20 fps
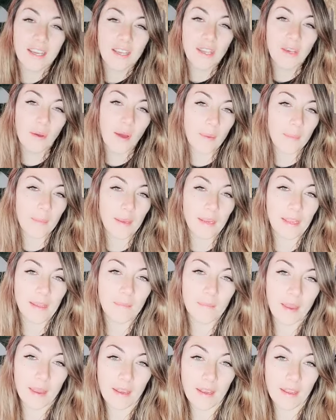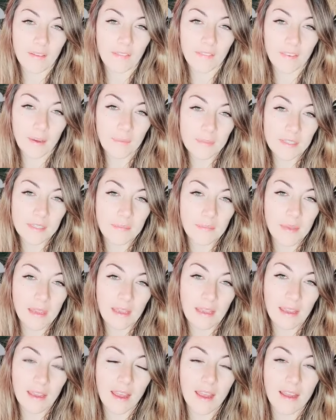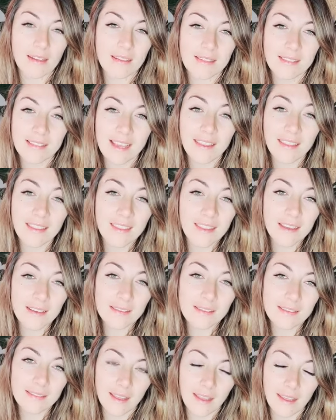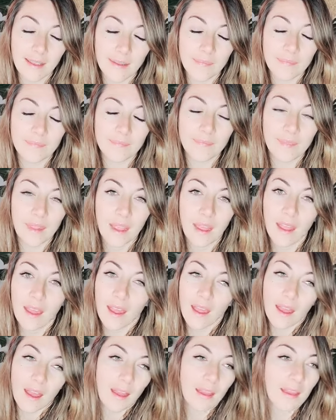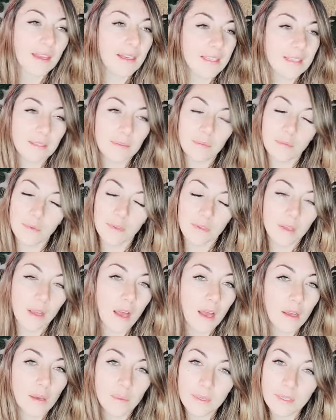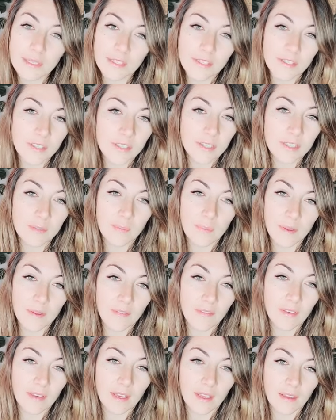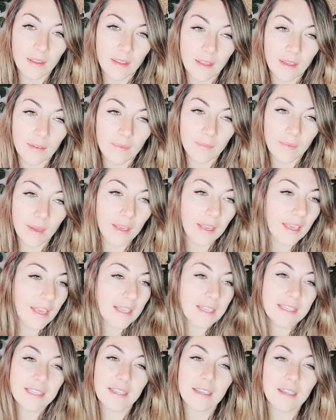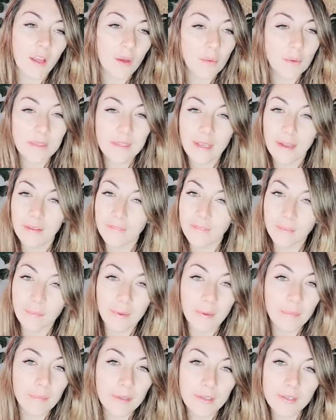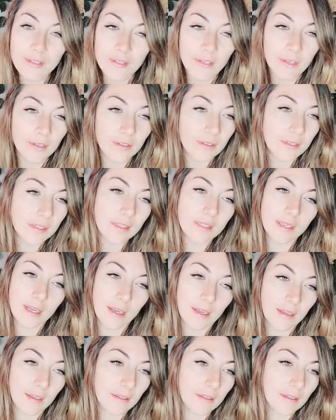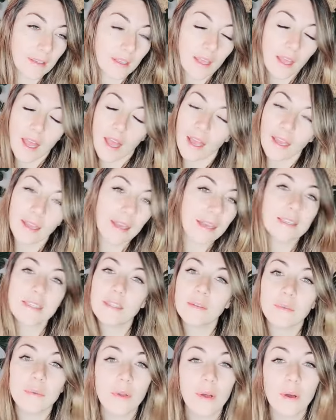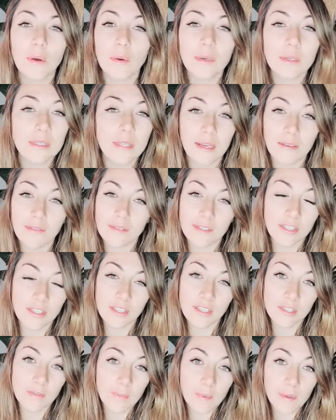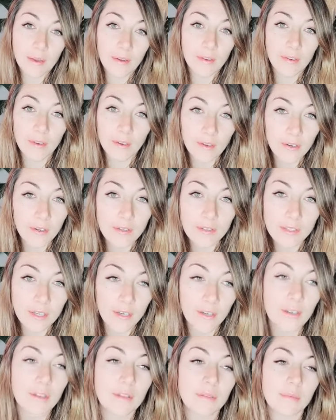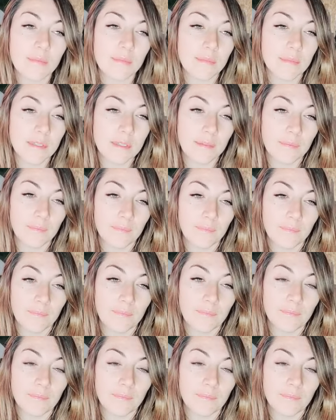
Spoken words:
tell you how many men have come to me and said things like, I guess it will always just be vanilla. I guess it'll always have to be missionary style. I guess it will always have to just be on her terms.